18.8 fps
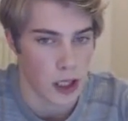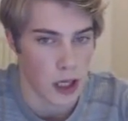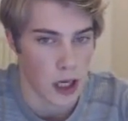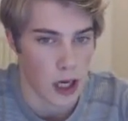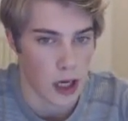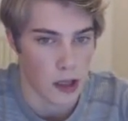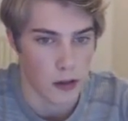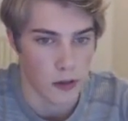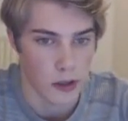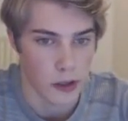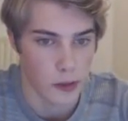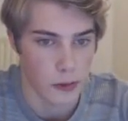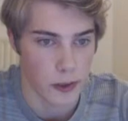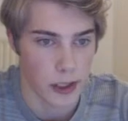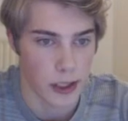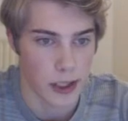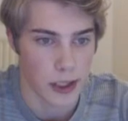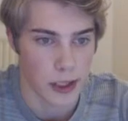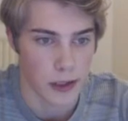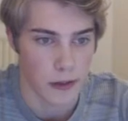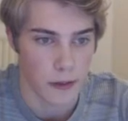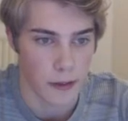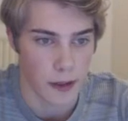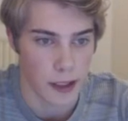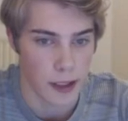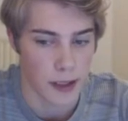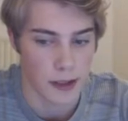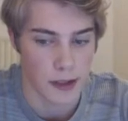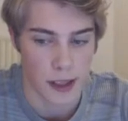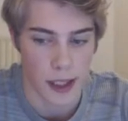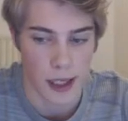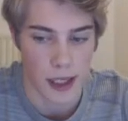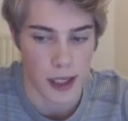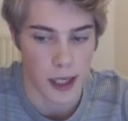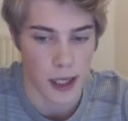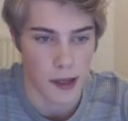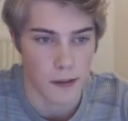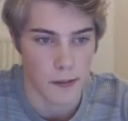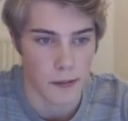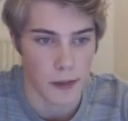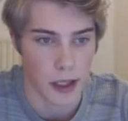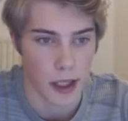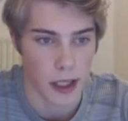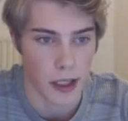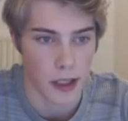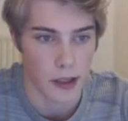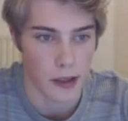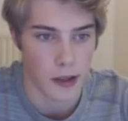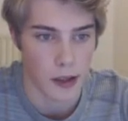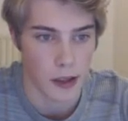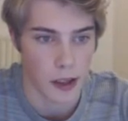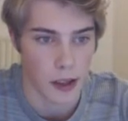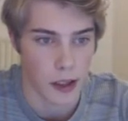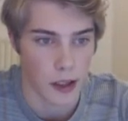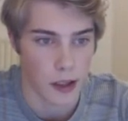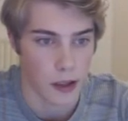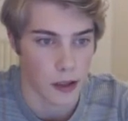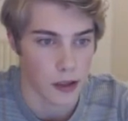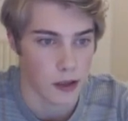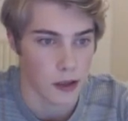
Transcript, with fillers: How do we defend this endgame and uh,